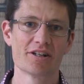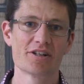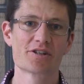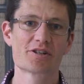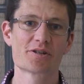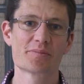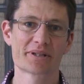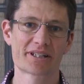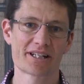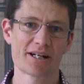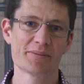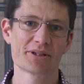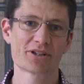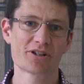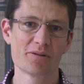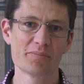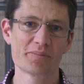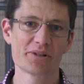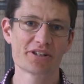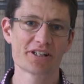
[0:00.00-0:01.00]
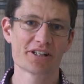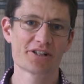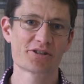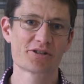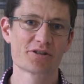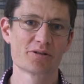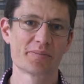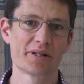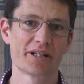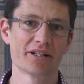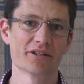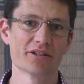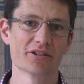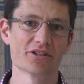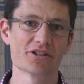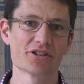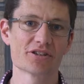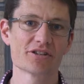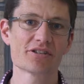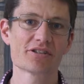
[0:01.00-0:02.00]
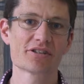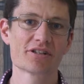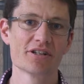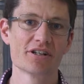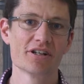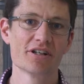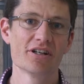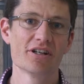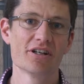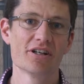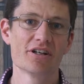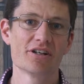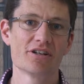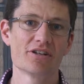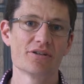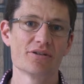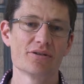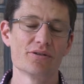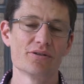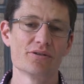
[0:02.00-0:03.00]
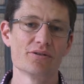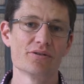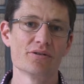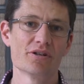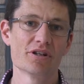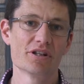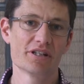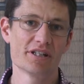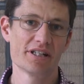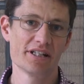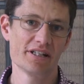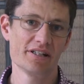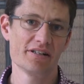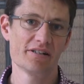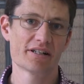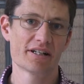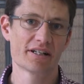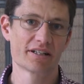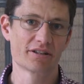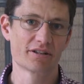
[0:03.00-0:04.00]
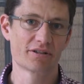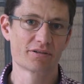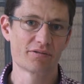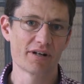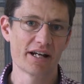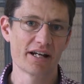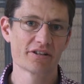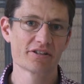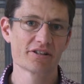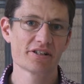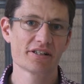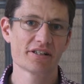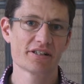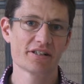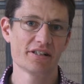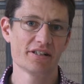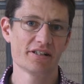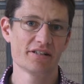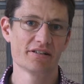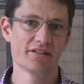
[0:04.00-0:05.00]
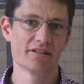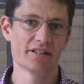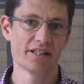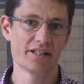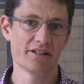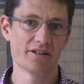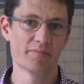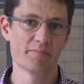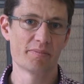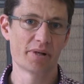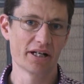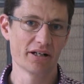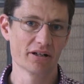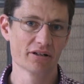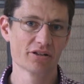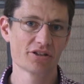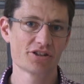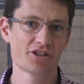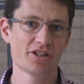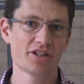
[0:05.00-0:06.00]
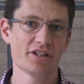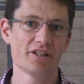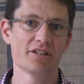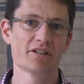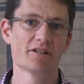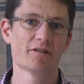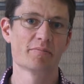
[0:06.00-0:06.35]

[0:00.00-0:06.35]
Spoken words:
To become a computational biologist, you need a grounding in either biology,